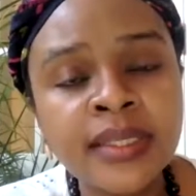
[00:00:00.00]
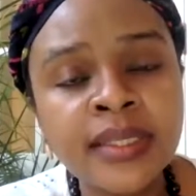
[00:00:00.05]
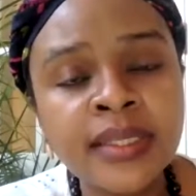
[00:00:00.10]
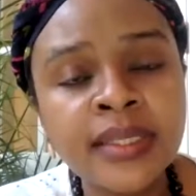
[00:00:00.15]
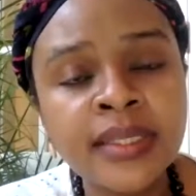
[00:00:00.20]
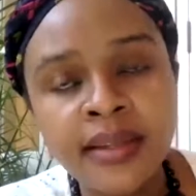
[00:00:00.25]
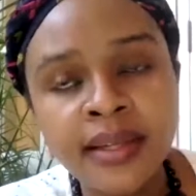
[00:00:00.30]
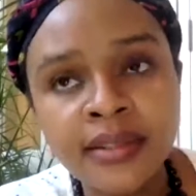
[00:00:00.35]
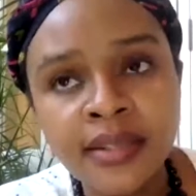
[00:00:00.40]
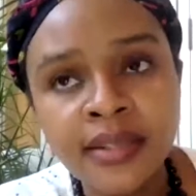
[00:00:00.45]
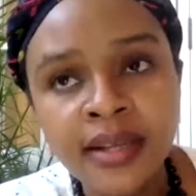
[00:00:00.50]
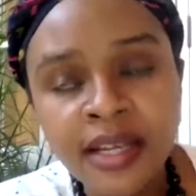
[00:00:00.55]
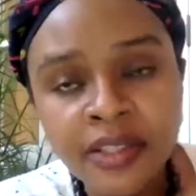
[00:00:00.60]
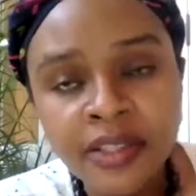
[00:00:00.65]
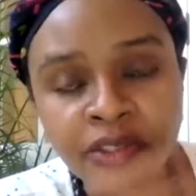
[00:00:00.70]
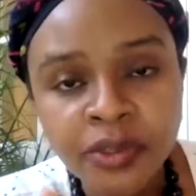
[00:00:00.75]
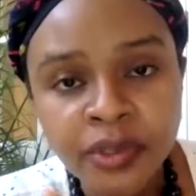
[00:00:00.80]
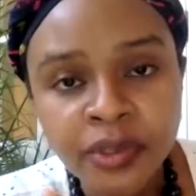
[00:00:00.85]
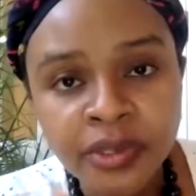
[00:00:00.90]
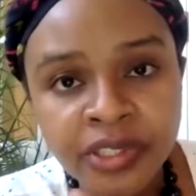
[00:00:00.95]
that
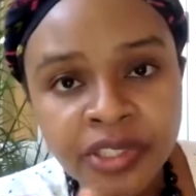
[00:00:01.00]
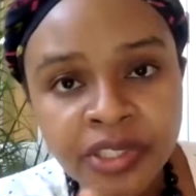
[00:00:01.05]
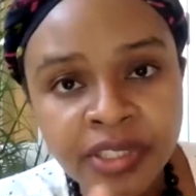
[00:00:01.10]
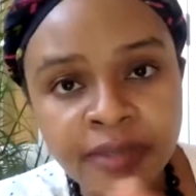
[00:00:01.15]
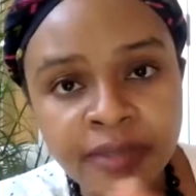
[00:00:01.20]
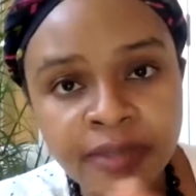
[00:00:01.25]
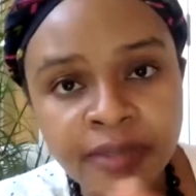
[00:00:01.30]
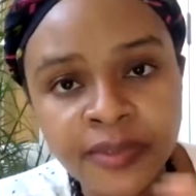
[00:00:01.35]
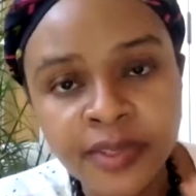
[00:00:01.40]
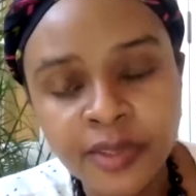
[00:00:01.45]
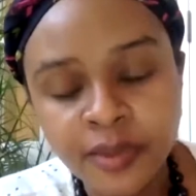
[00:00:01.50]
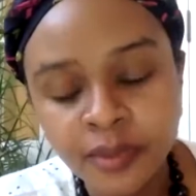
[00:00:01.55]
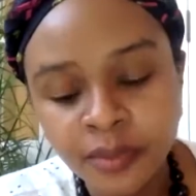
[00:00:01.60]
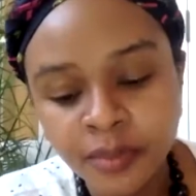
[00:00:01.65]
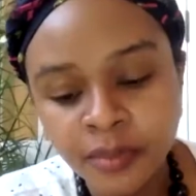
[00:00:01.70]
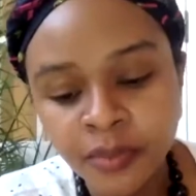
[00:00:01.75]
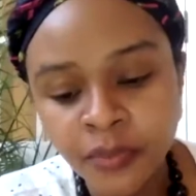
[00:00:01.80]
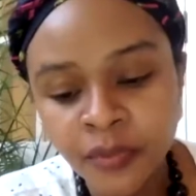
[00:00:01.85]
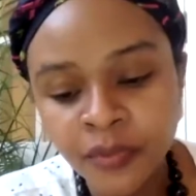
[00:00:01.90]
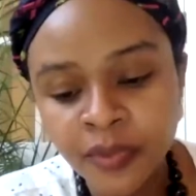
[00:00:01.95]
lateral shift,
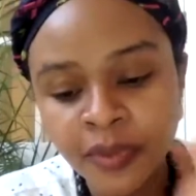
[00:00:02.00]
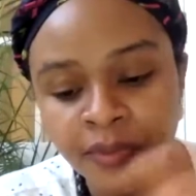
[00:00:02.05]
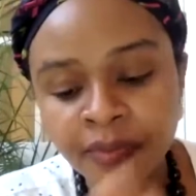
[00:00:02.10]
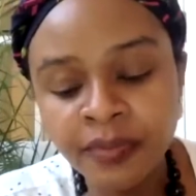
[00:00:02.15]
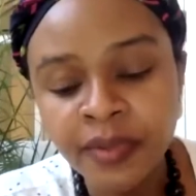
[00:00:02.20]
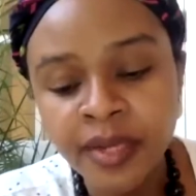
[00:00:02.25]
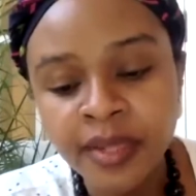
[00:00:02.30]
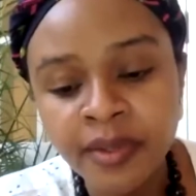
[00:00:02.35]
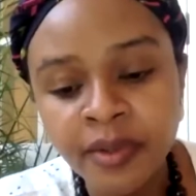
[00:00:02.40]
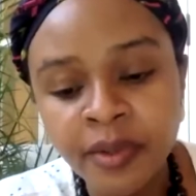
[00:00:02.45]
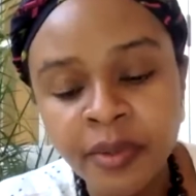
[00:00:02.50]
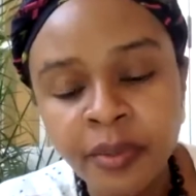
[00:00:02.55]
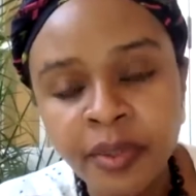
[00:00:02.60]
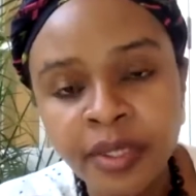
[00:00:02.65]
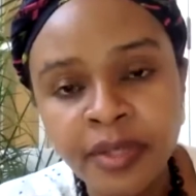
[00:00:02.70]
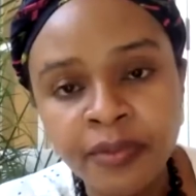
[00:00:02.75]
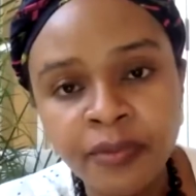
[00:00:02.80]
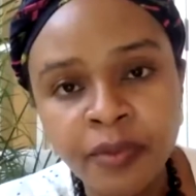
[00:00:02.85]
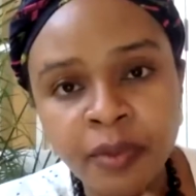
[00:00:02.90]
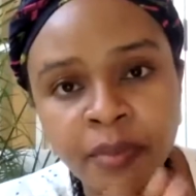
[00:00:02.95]
moving further
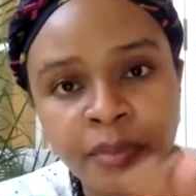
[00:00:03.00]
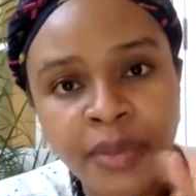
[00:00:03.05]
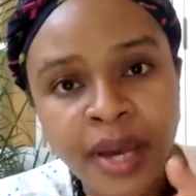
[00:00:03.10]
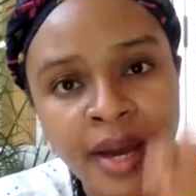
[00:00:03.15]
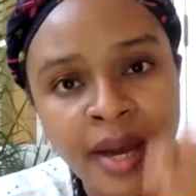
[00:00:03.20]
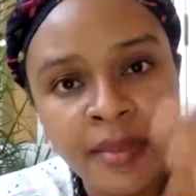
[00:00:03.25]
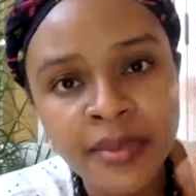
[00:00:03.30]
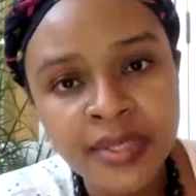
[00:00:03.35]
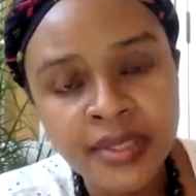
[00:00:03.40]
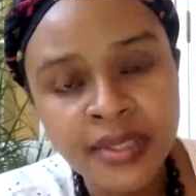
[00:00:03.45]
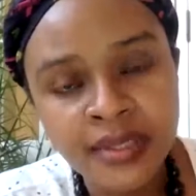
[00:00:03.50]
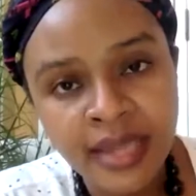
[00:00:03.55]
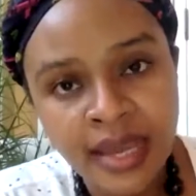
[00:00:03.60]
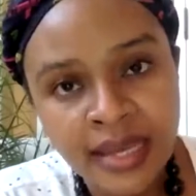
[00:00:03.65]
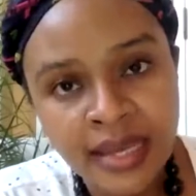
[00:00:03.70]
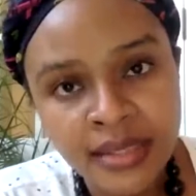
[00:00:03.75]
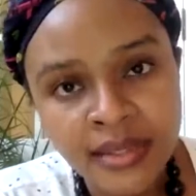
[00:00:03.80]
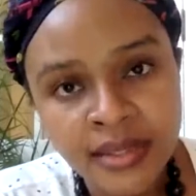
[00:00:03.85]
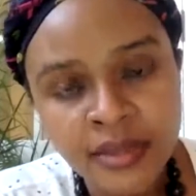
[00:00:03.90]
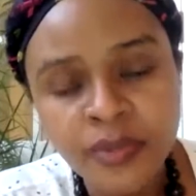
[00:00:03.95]
away from perhaps
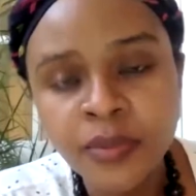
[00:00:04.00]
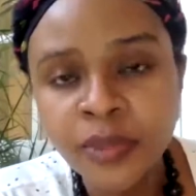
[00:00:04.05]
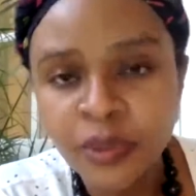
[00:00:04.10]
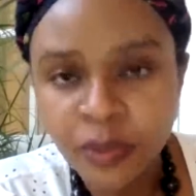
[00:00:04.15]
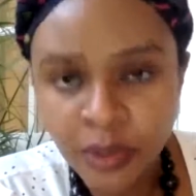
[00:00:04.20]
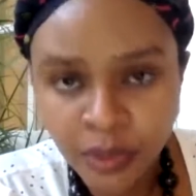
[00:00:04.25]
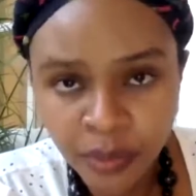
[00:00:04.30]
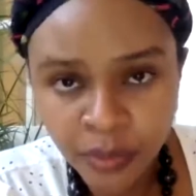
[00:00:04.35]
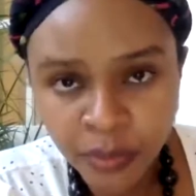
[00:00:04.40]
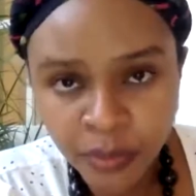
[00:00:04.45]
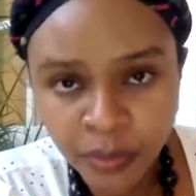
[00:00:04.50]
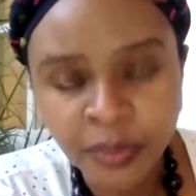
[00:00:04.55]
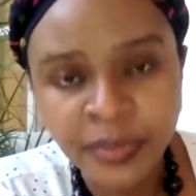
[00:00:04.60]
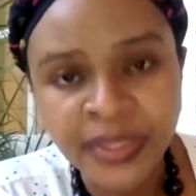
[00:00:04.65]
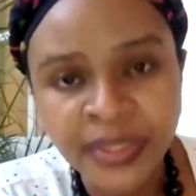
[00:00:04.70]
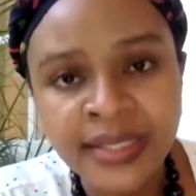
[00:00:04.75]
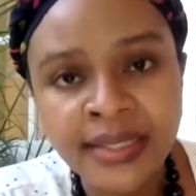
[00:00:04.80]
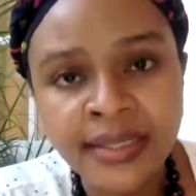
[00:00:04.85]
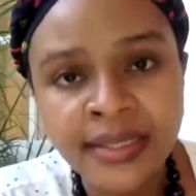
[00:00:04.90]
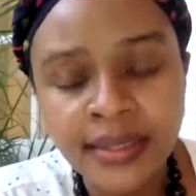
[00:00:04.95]
dialysis, which we know would
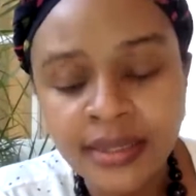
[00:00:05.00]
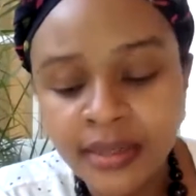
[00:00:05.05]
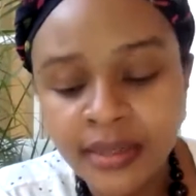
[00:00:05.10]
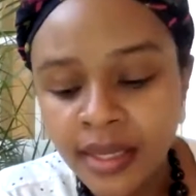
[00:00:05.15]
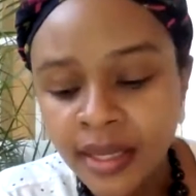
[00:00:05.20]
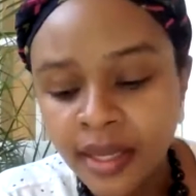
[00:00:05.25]
be needed,